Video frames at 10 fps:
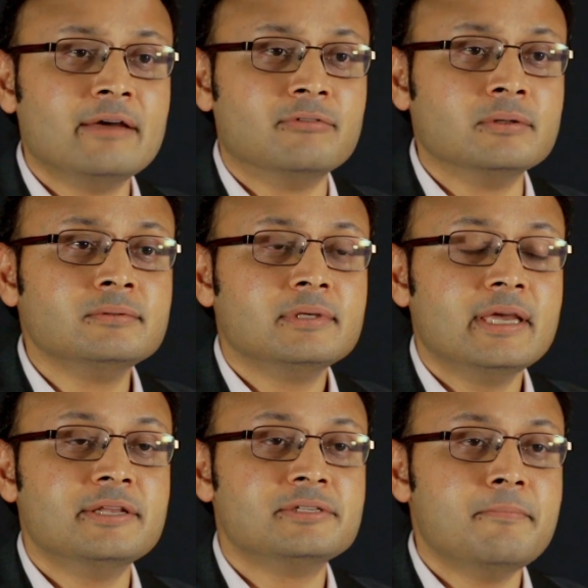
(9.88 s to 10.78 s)
level,
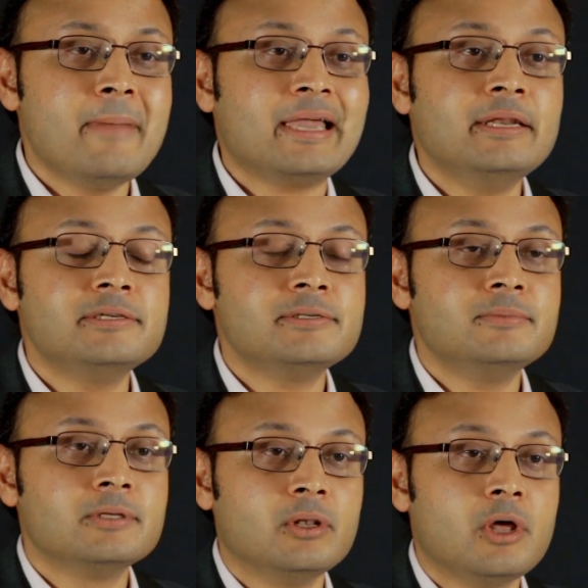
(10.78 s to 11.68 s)
it is a
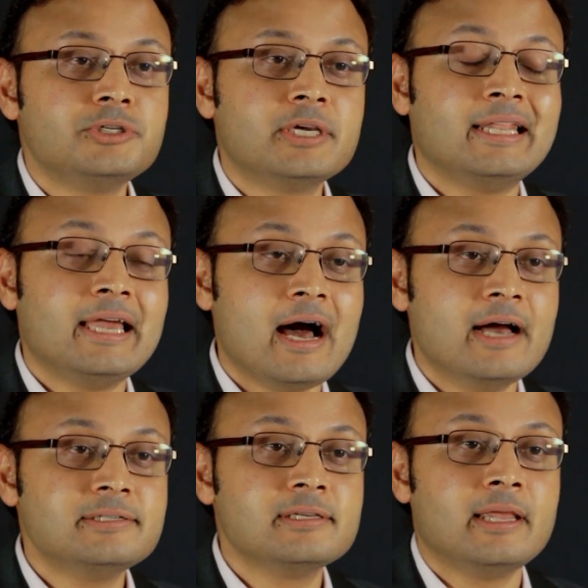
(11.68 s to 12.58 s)
mechanism to logically
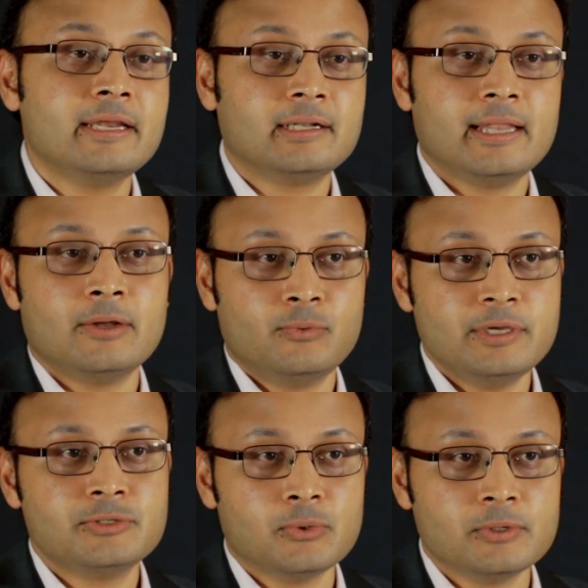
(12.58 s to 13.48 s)
isolate cloud
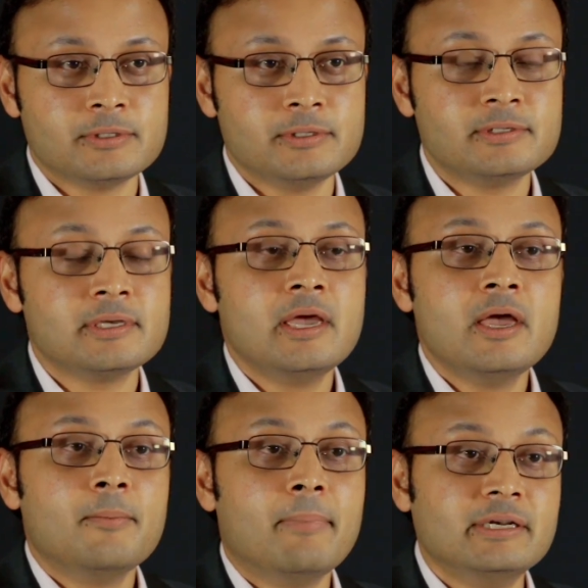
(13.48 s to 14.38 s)
resources
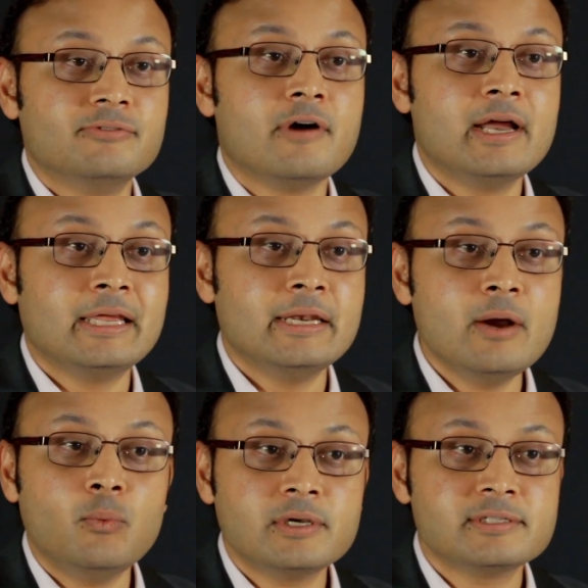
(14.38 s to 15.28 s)
by defining
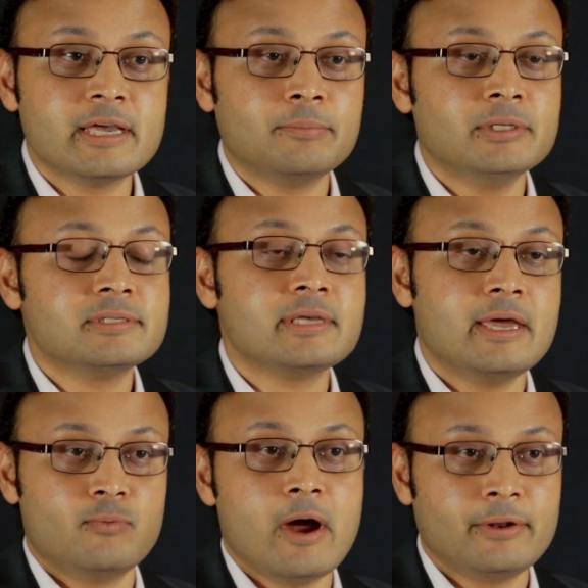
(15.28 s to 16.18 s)
network segments
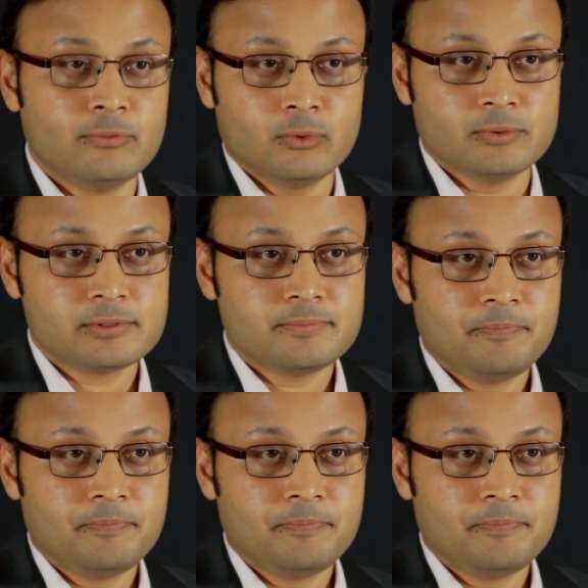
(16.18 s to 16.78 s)
and routing rules.